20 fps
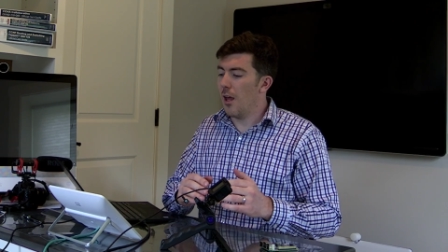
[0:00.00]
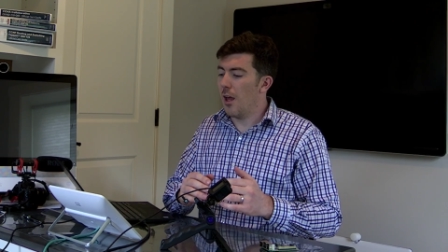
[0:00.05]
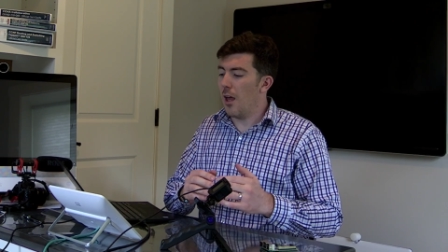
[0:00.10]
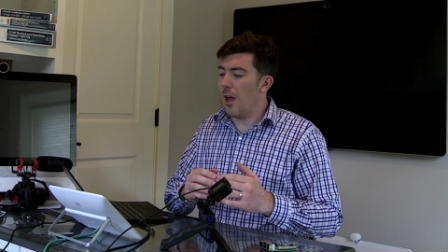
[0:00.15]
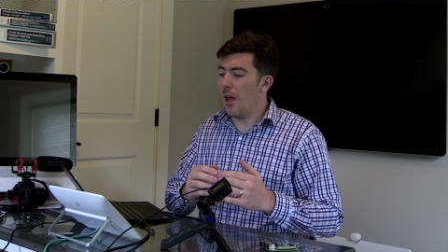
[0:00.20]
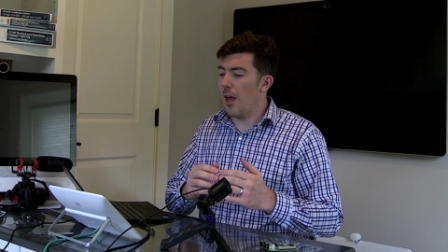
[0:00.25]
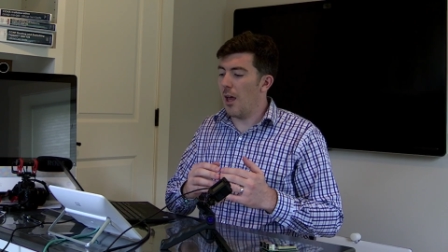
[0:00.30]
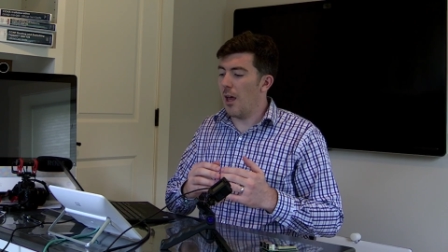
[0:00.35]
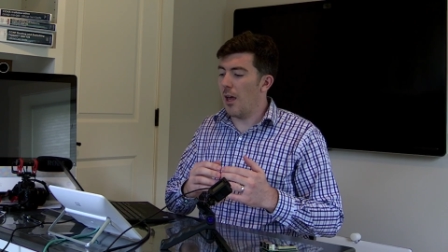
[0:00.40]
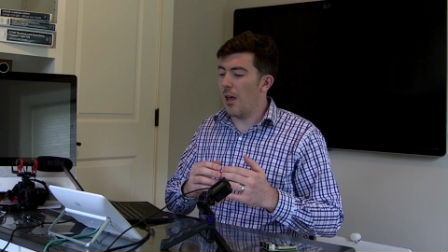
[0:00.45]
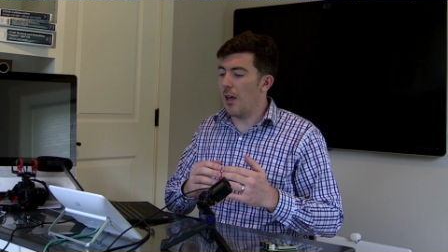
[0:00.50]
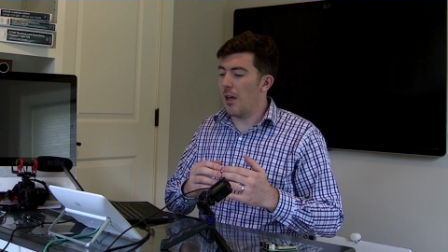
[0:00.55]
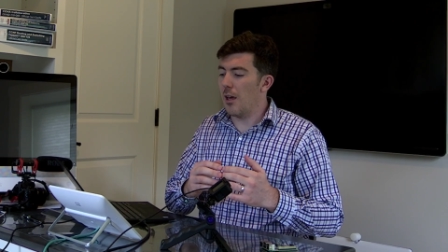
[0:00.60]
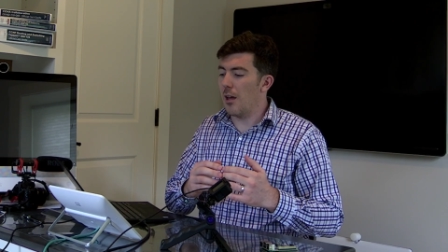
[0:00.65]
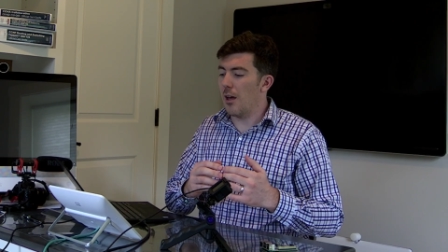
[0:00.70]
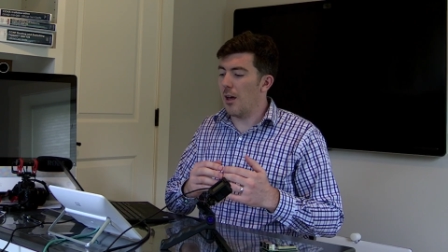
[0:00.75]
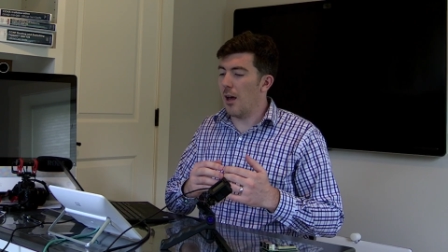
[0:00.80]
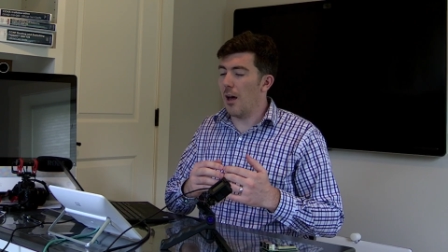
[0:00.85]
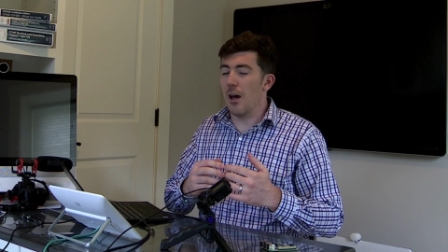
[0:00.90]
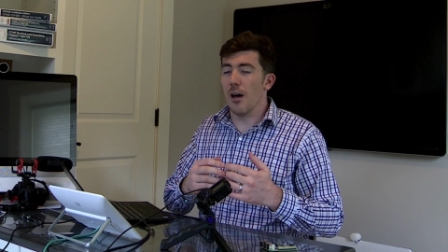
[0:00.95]
a
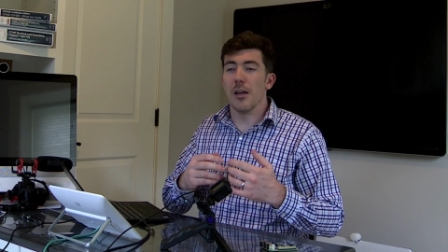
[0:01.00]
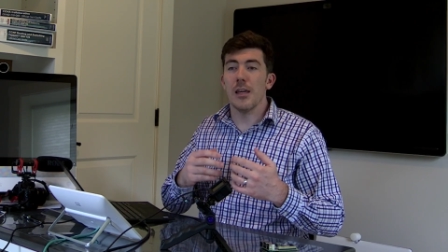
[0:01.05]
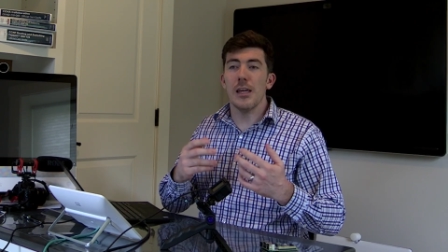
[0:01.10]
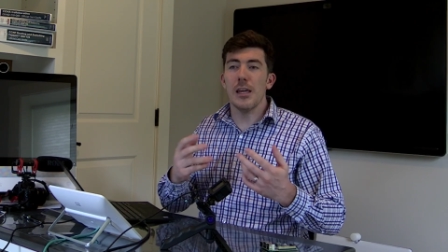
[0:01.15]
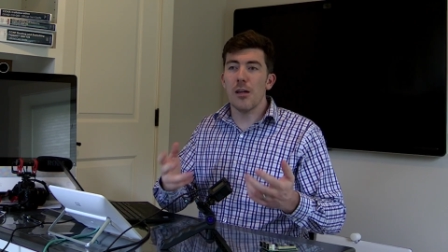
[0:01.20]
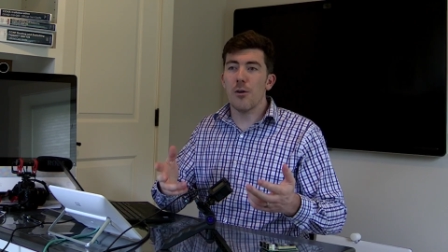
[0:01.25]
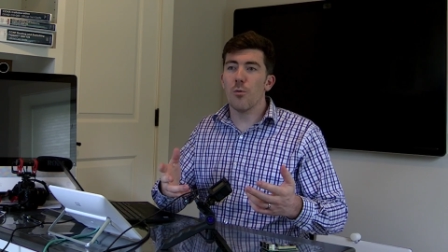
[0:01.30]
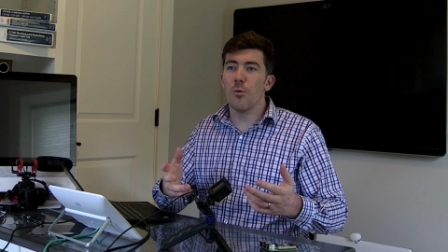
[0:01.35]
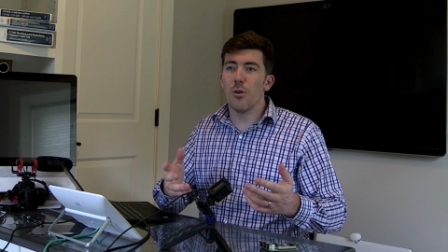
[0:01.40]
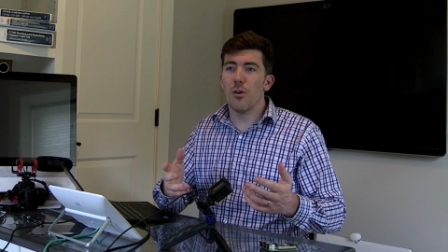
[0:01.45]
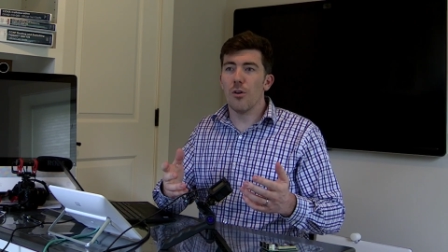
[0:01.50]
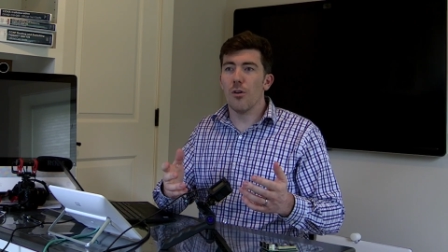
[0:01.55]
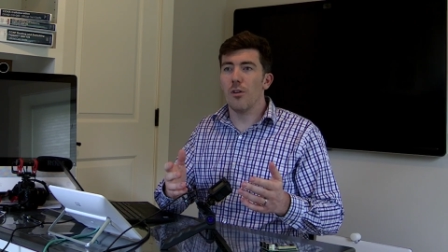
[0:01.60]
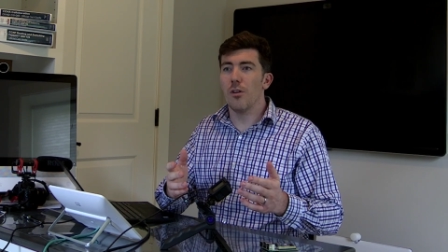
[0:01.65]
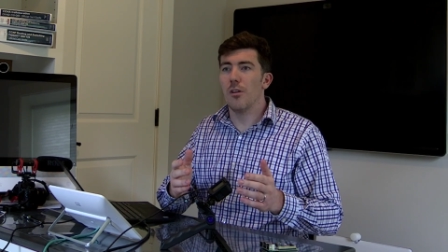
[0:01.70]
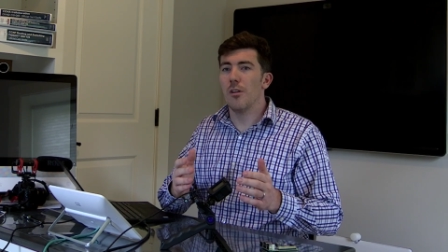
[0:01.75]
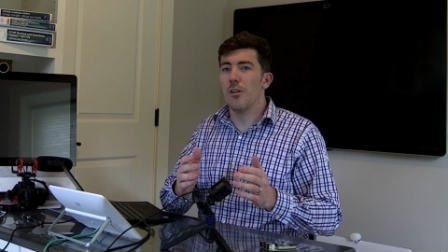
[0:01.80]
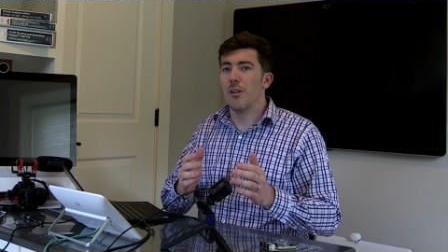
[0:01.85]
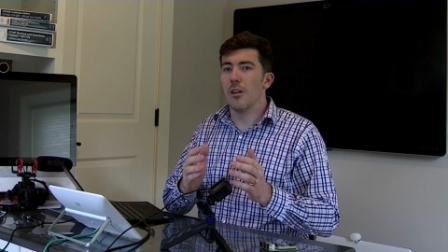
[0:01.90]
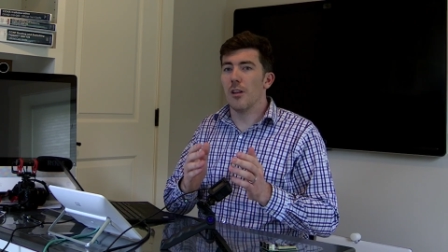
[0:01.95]
uh, equal
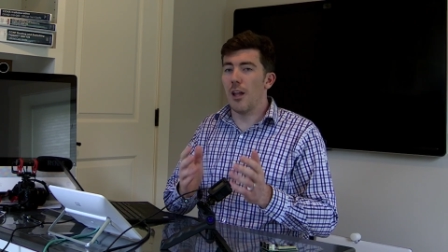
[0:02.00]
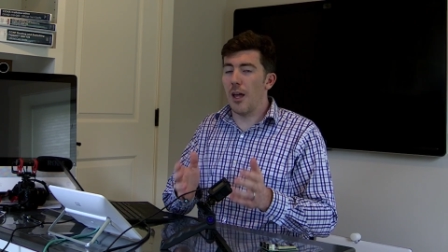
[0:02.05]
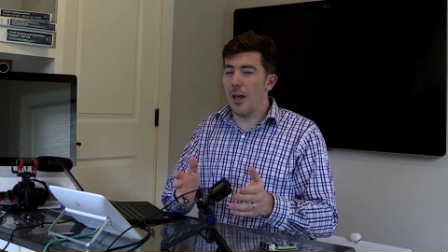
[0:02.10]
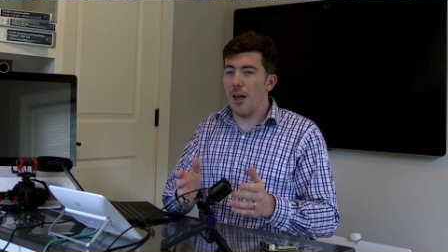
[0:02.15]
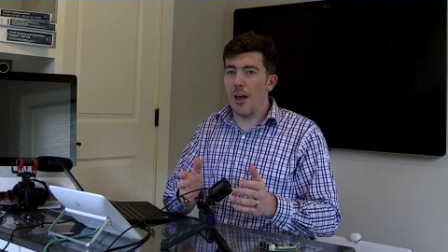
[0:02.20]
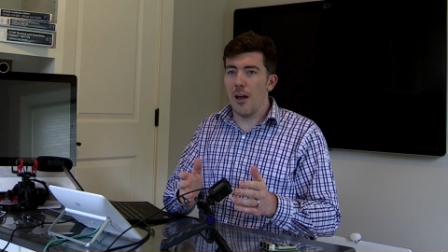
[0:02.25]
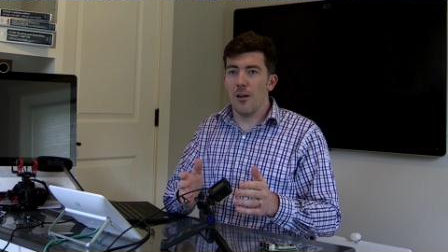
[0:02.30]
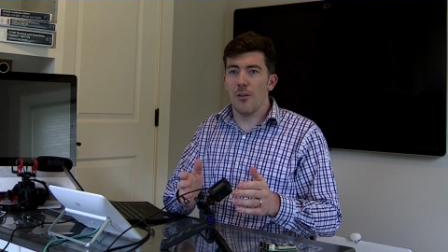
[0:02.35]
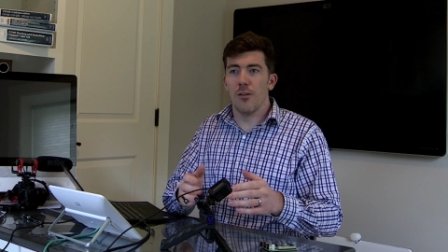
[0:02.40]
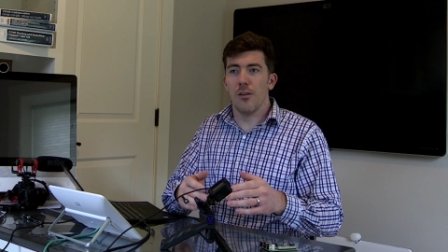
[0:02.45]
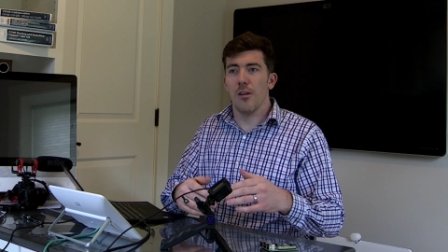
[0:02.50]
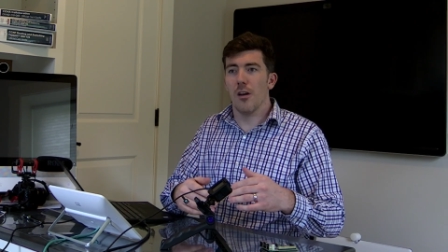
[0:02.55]
layout.